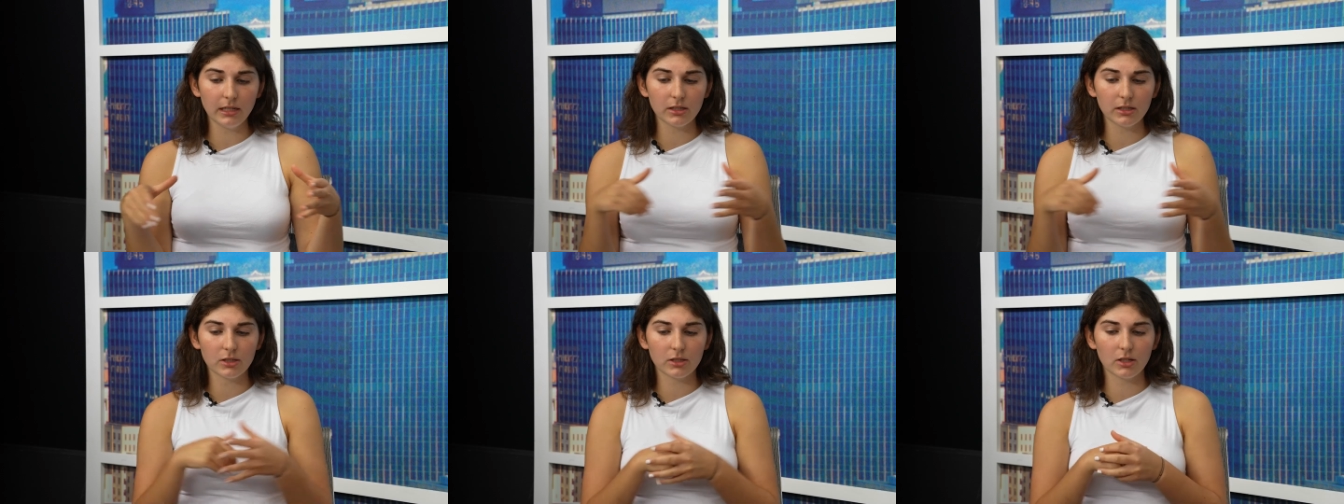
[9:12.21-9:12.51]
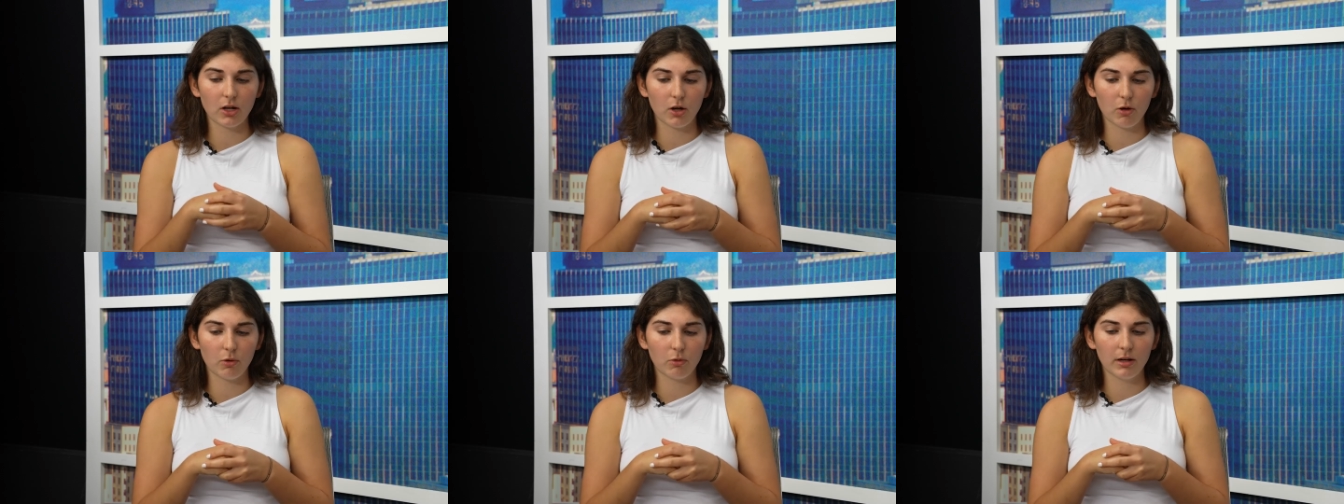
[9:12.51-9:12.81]

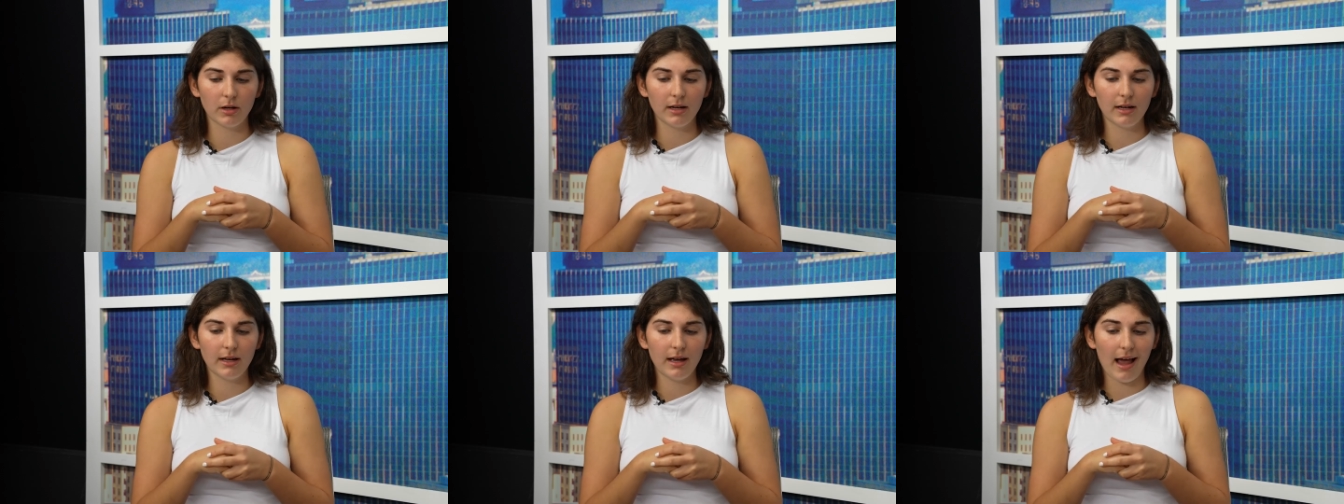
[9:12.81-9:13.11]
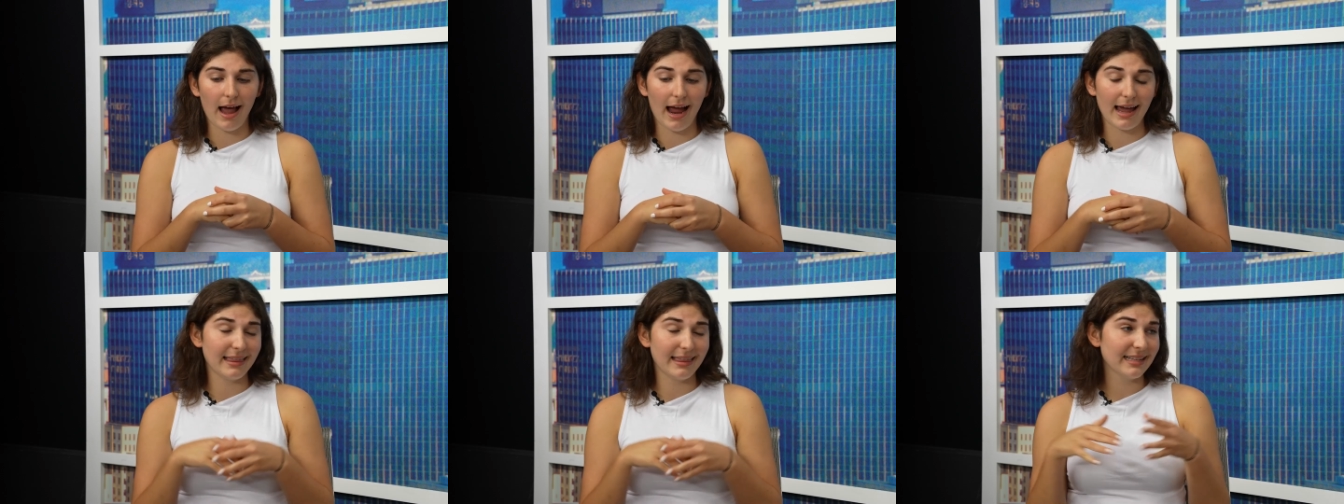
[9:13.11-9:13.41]
So
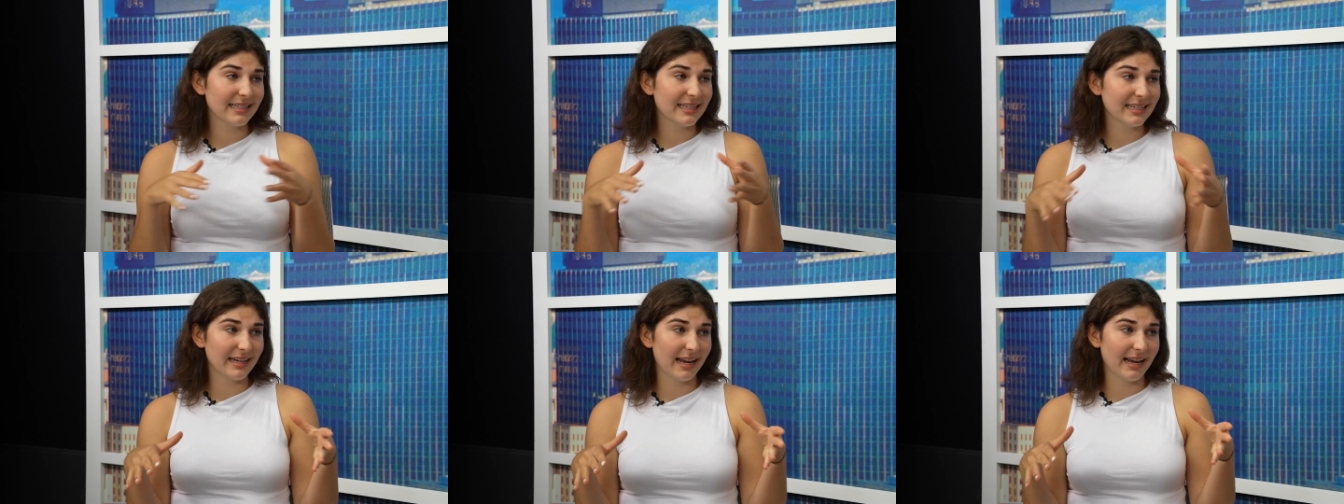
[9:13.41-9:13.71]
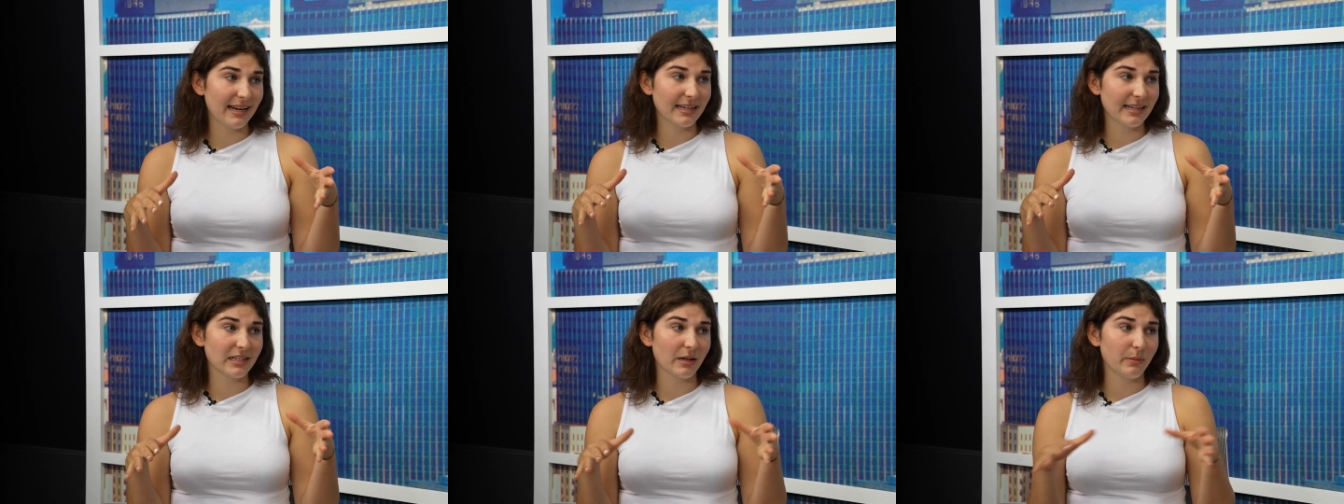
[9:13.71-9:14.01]
I think tonight
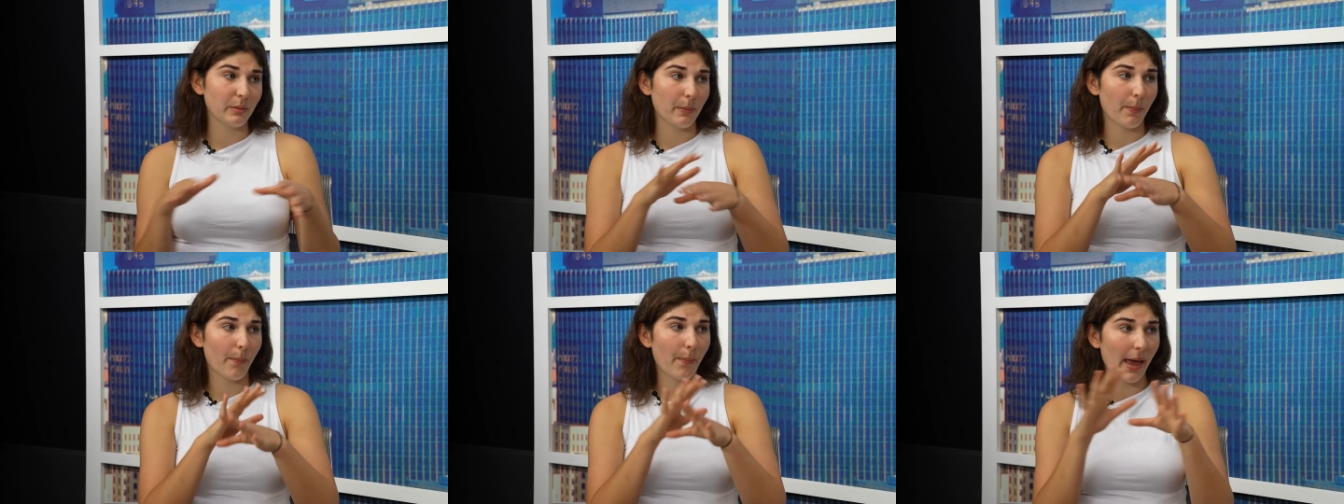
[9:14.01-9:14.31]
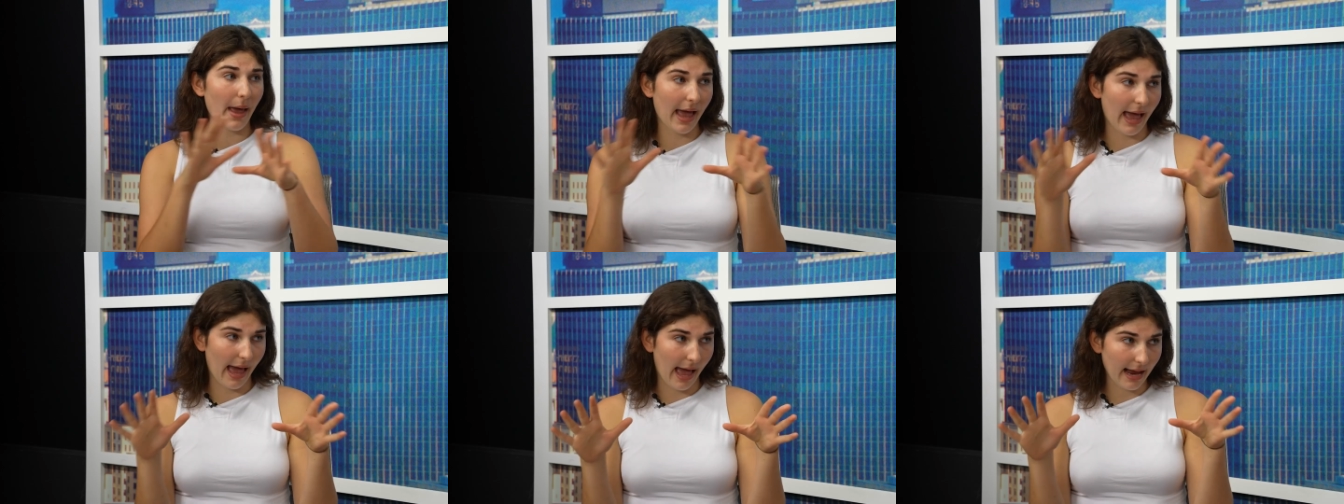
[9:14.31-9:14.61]
it's going to be
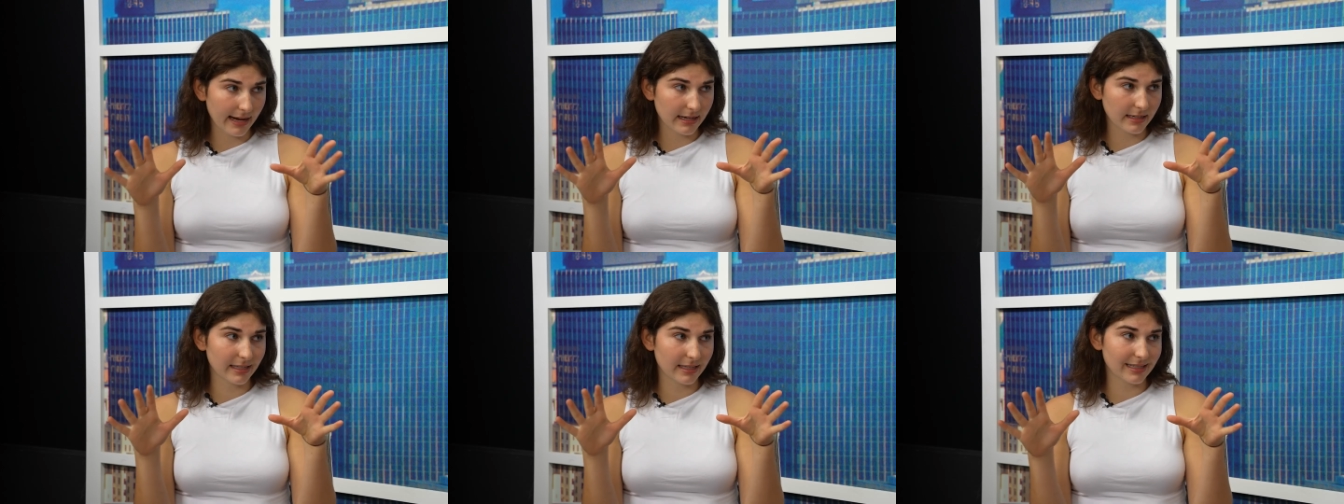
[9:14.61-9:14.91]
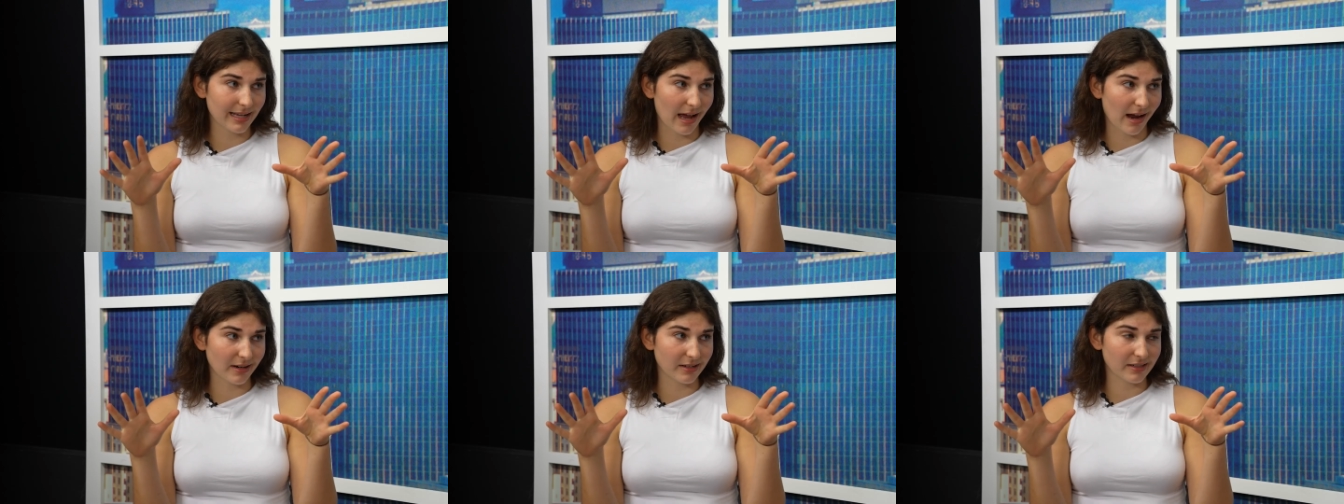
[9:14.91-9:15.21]
packed, the
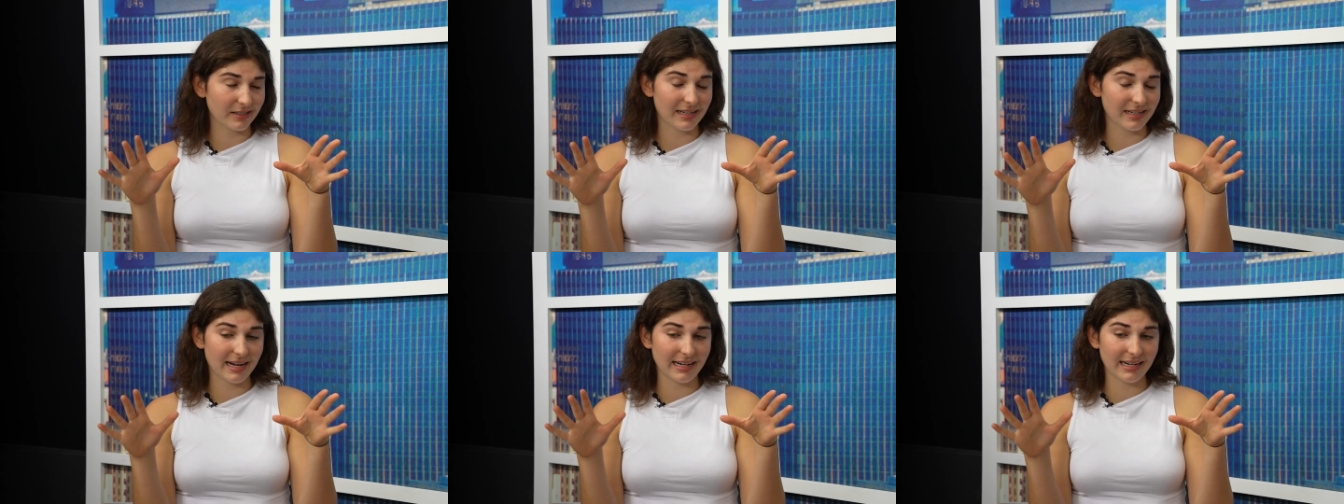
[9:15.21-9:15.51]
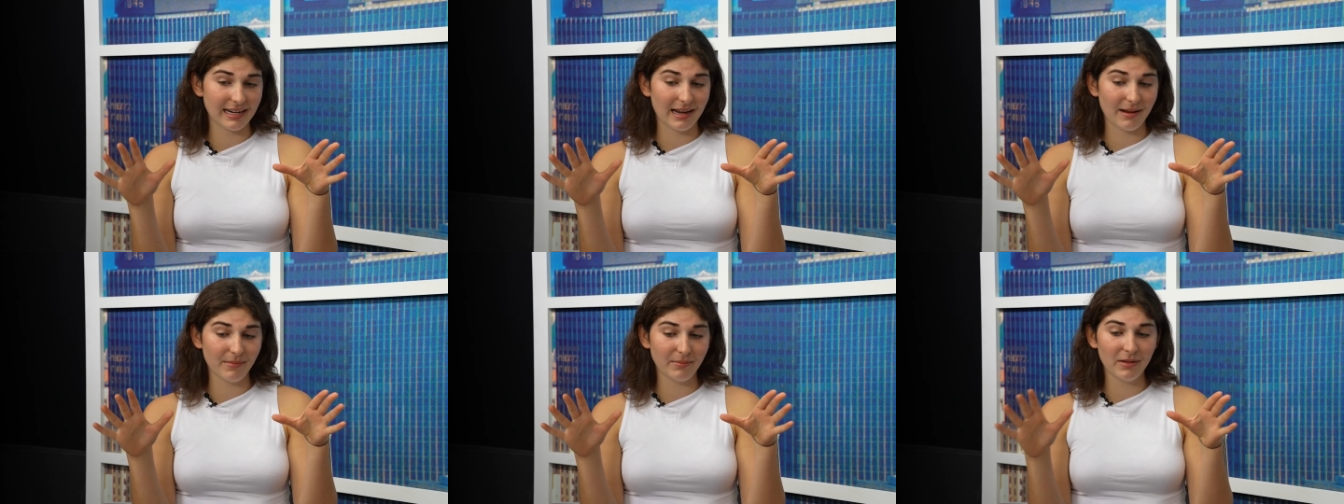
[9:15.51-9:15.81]
soccer
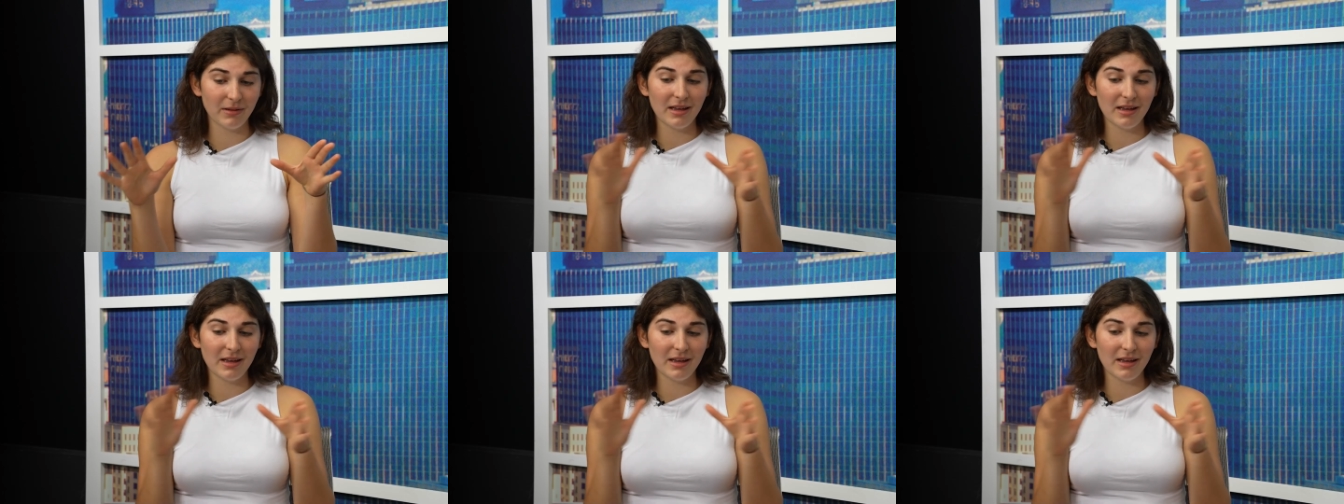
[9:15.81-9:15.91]
stadium.